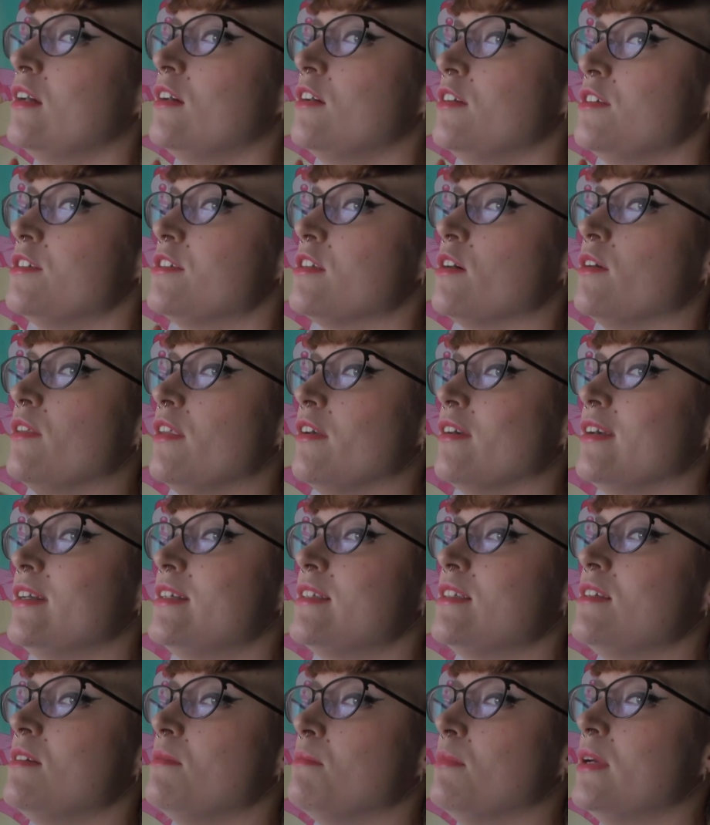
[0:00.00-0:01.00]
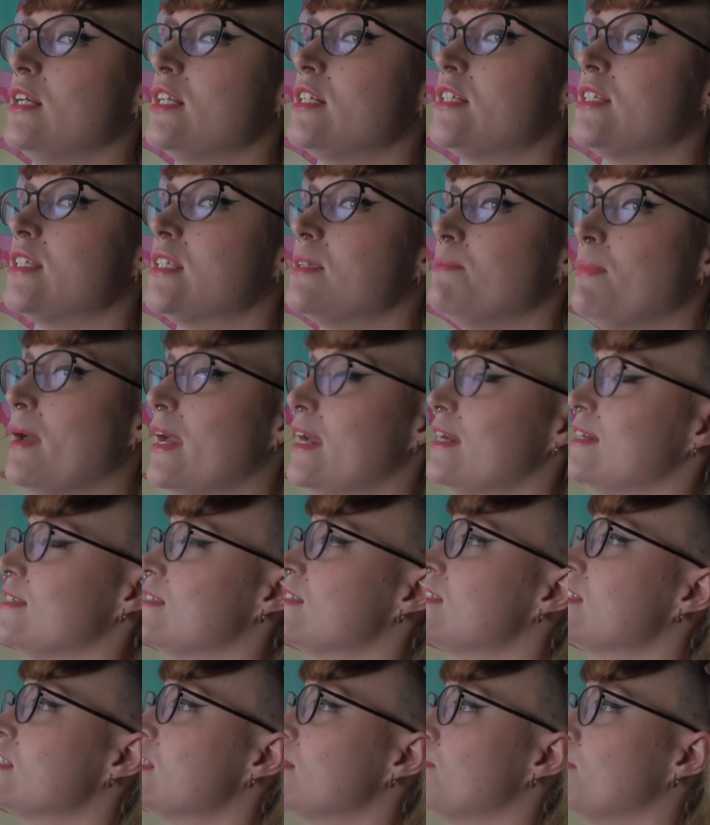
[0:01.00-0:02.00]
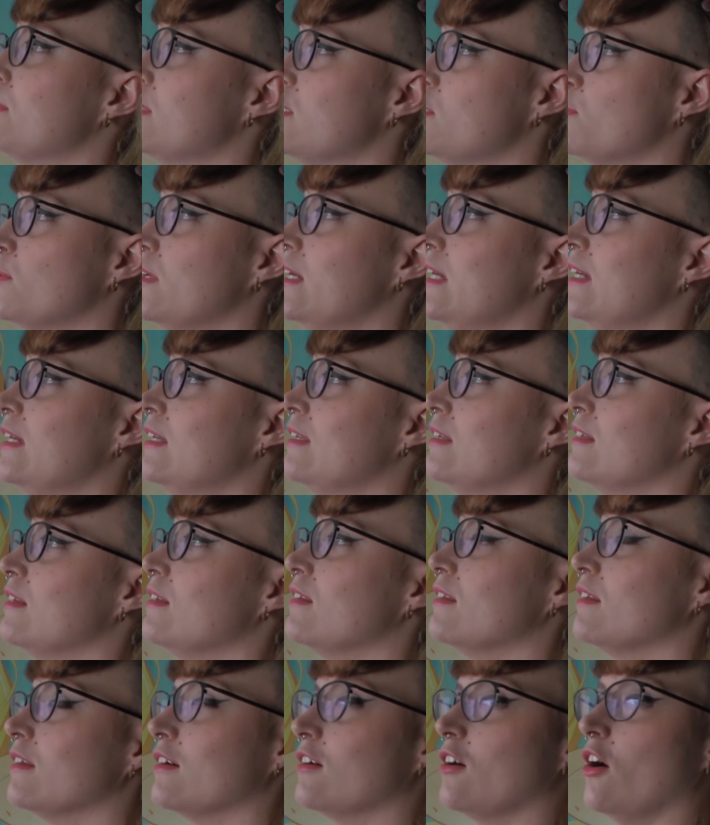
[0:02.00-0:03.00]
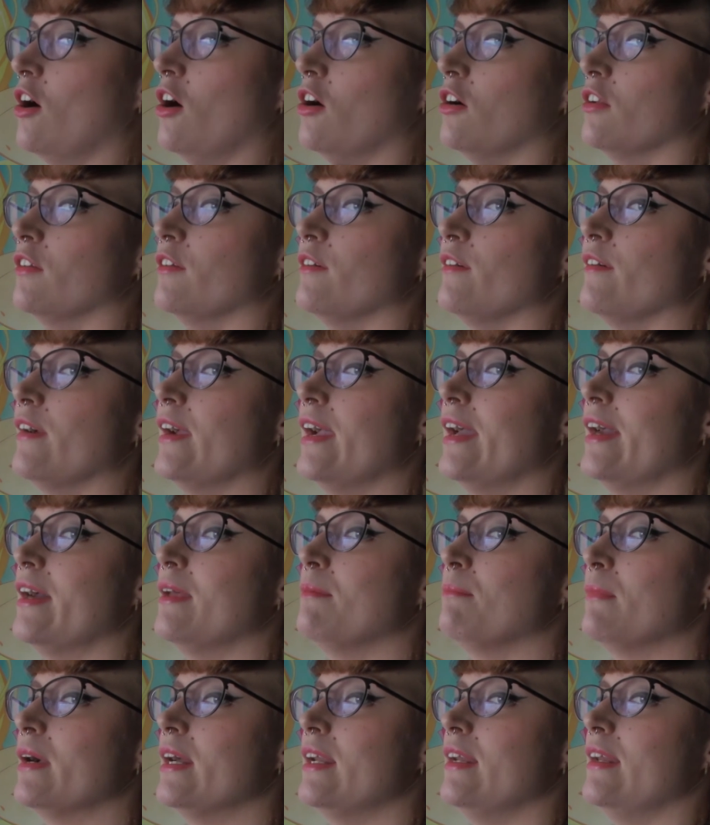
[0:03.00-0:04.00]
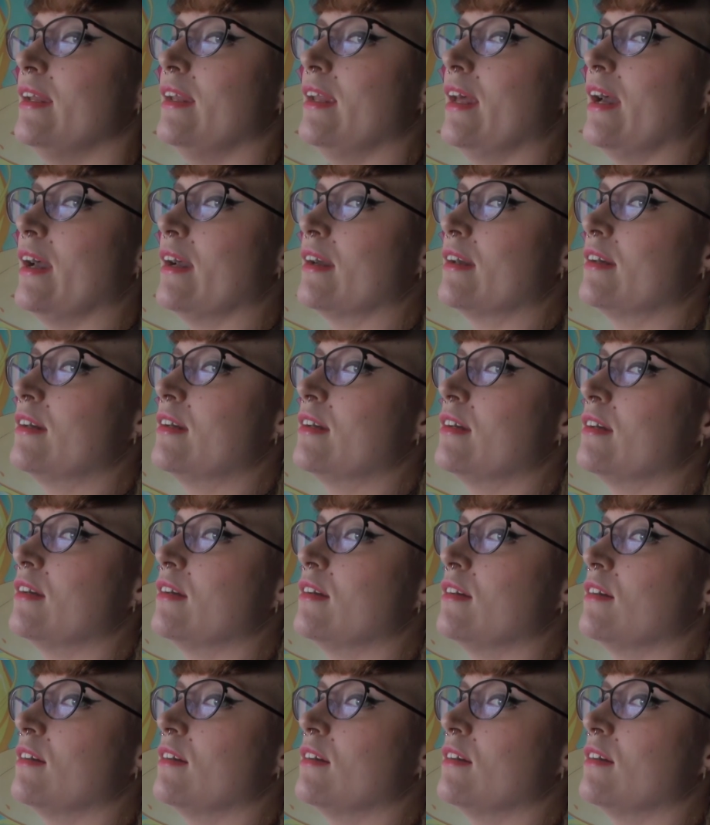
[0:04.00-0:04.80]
So there isn't much space between the collar and my neck.